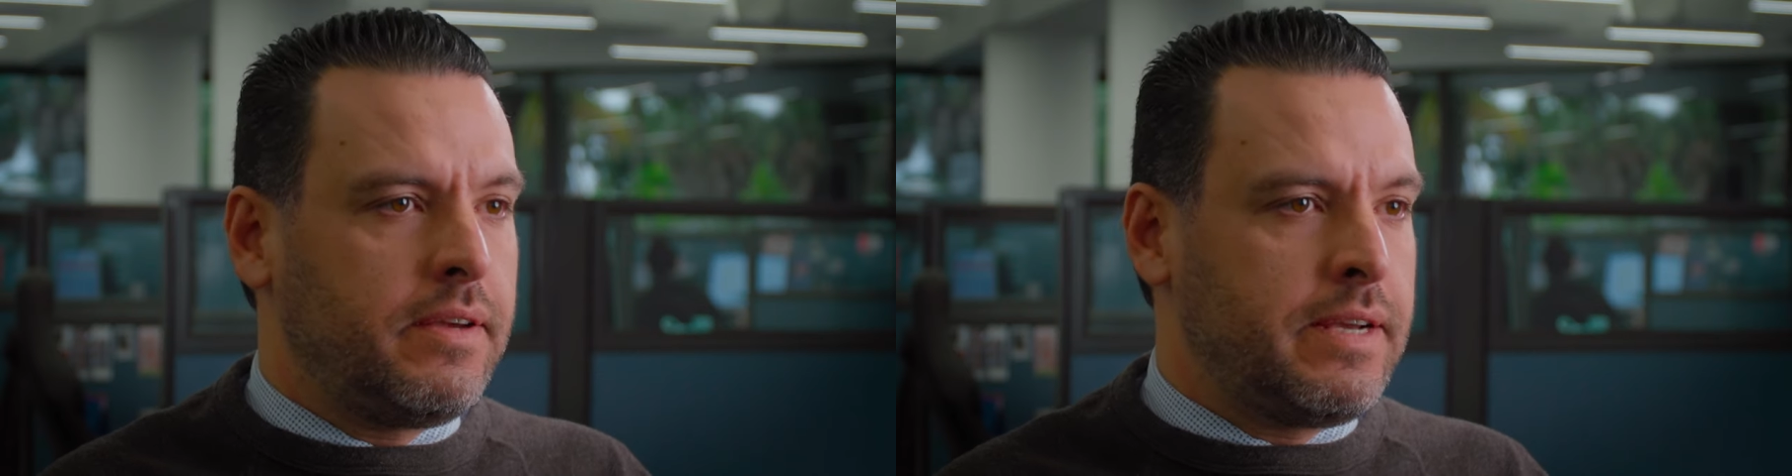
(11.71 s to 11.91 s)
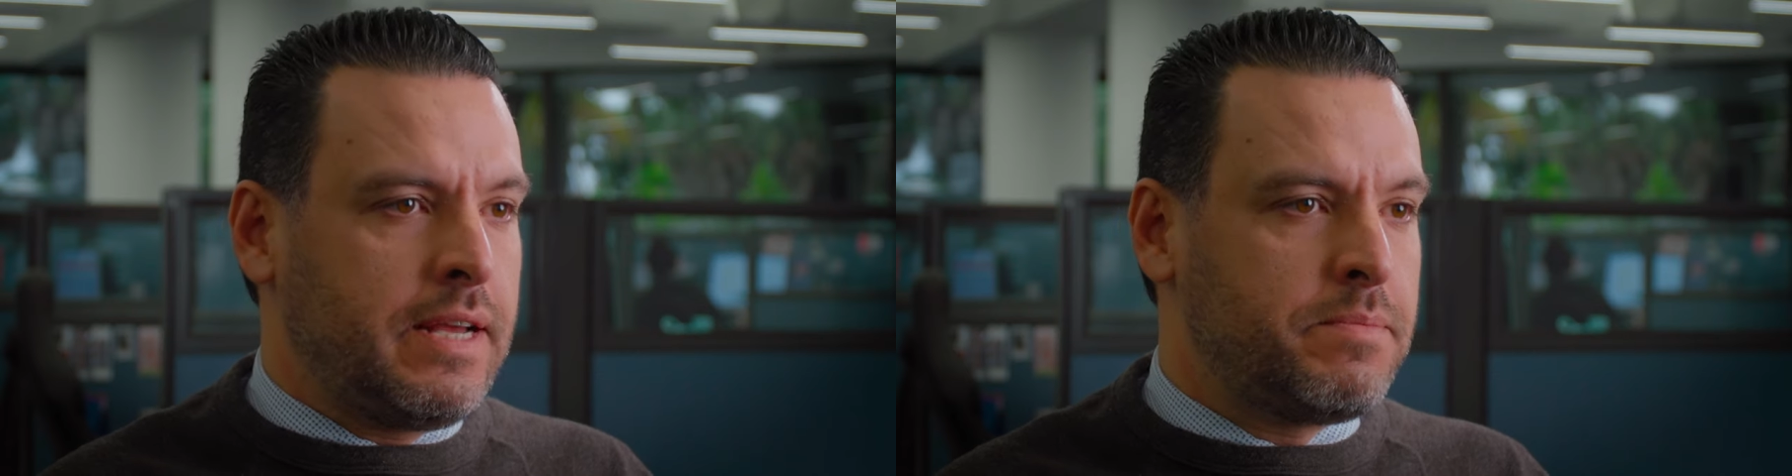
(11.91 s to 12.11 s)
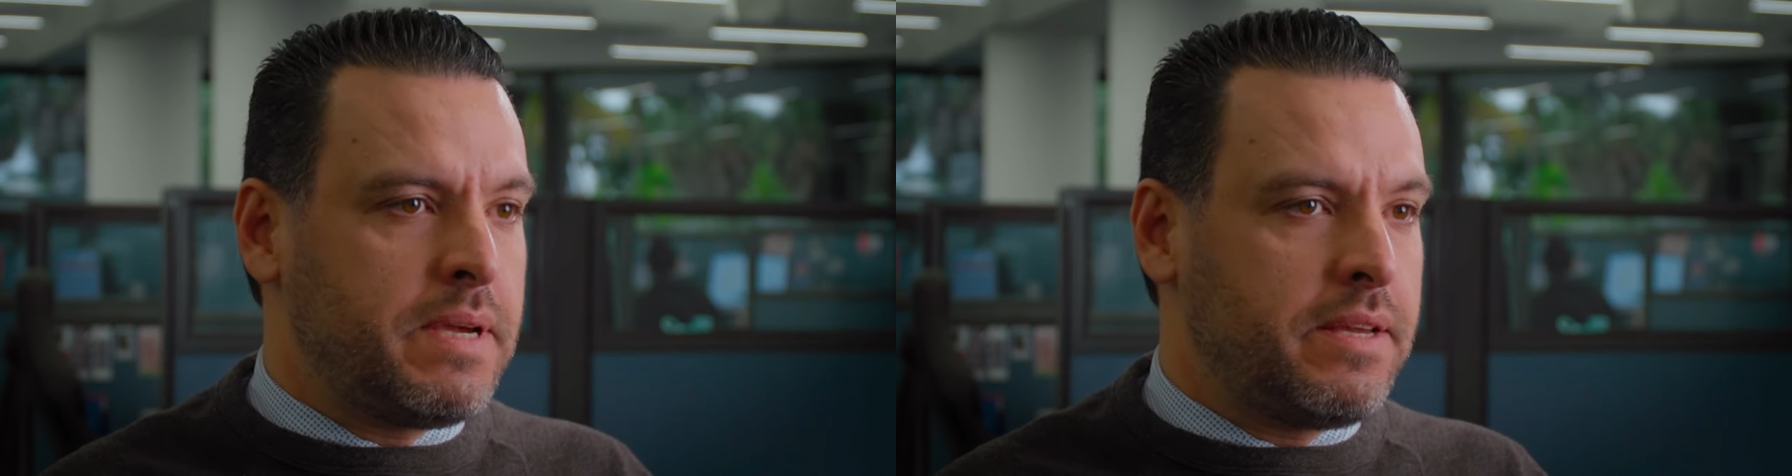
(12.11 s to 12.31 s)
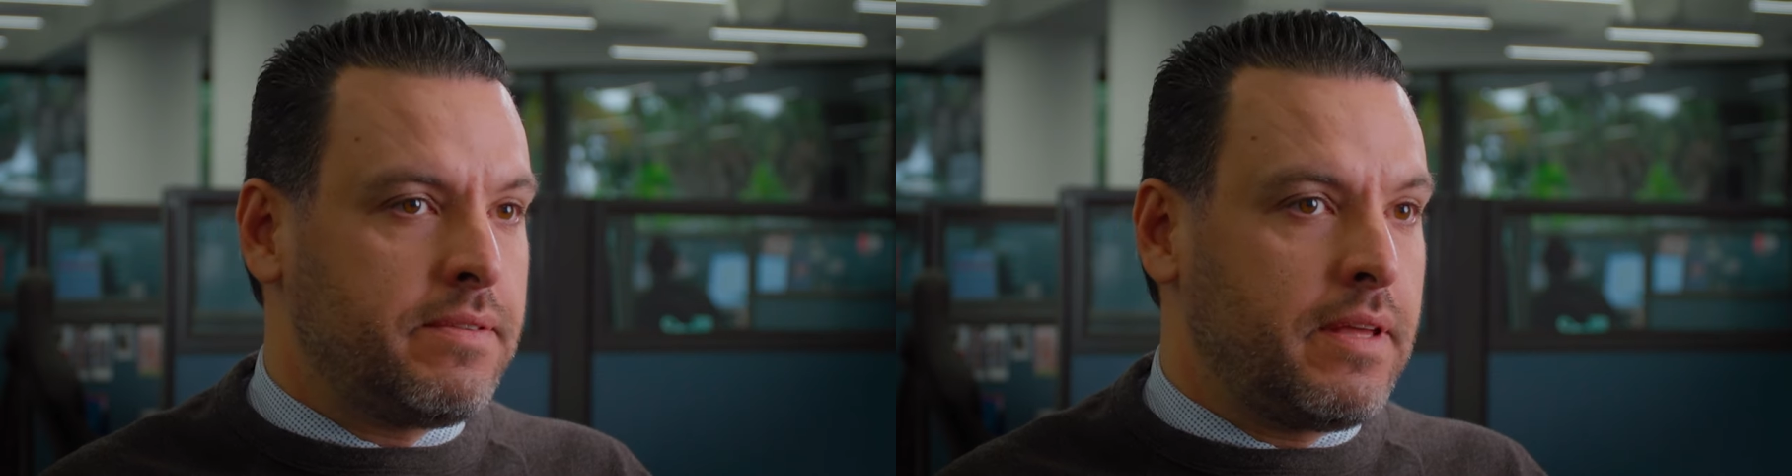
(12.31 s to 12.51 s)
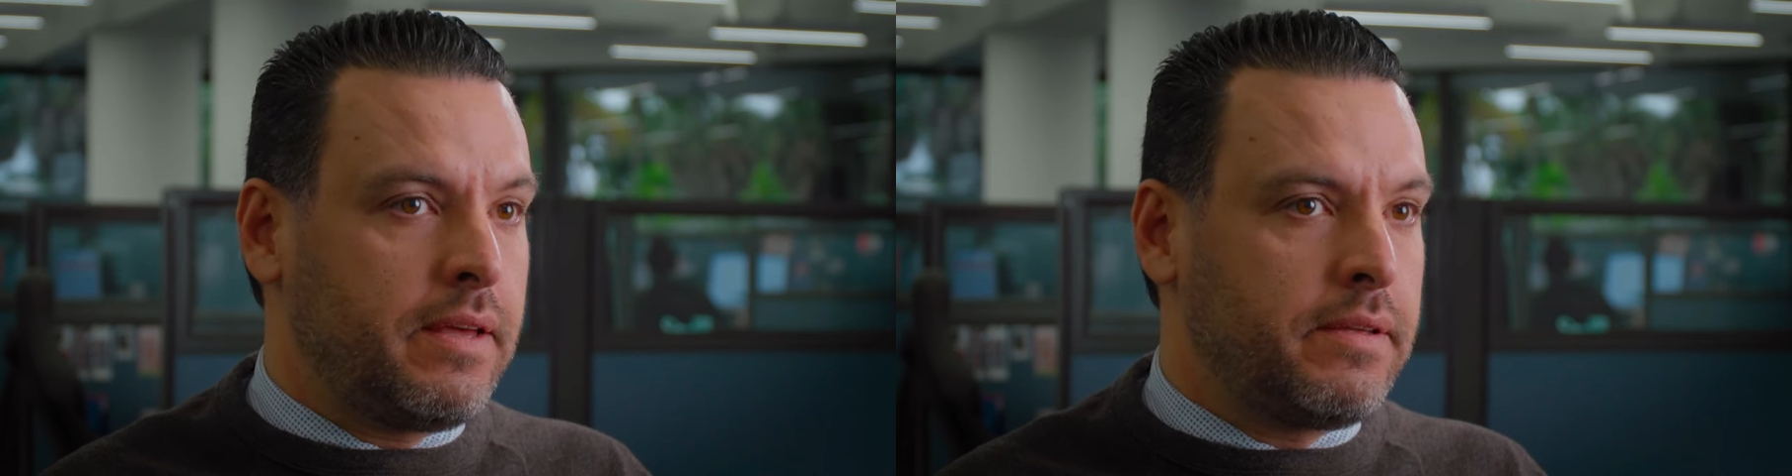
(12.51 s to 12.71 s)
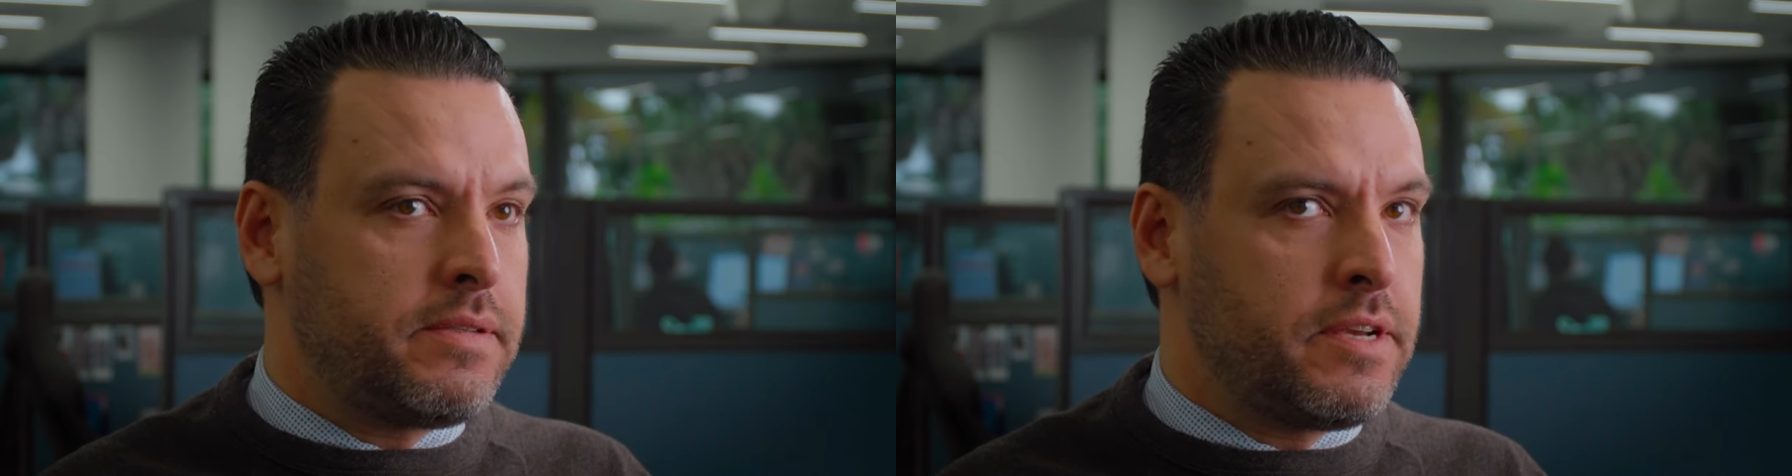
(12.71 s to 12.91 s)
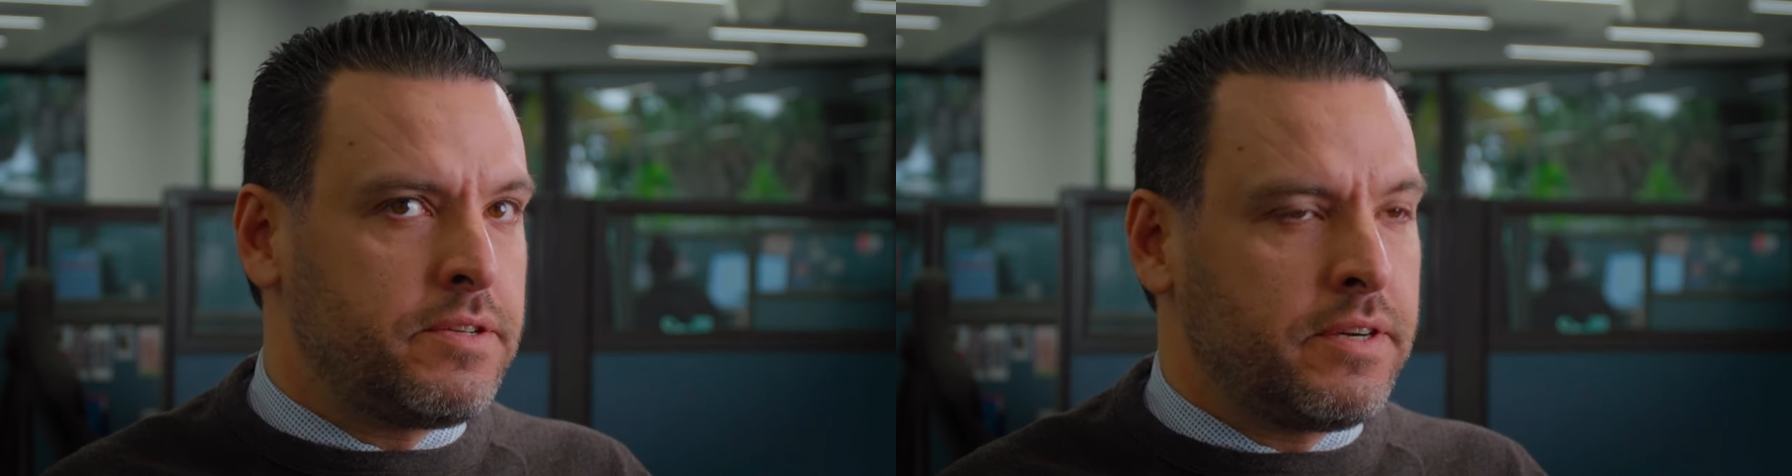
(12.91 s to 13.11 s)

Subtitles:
It has been 6.5